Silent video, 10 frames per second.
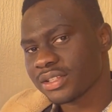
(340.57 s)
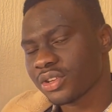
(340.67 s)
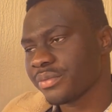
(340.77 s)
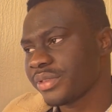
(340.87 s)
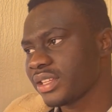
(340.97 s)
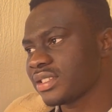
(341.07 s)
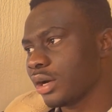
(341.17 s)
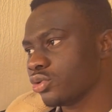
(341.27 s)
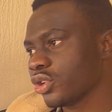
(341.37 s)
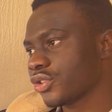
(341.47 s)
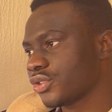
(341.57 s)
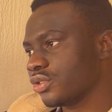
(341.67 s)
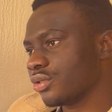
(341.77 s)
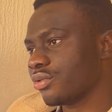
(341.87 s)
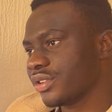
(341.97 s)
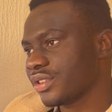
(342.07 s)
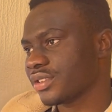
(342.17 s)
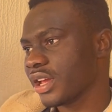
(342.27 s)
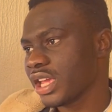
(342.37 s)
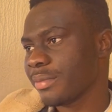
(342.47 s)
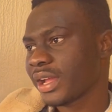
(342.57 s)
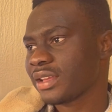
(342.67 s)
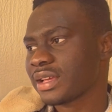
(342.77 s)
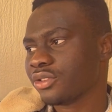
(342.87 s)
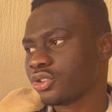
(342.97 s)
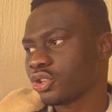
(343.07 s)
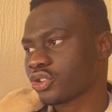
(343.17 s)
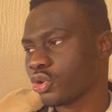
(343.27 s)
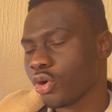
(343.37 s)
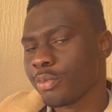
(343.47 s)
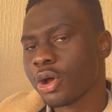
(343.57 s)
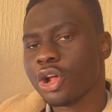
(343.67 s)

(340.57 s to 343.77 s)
Some things that will just, you know, resist. The market cannot just go up.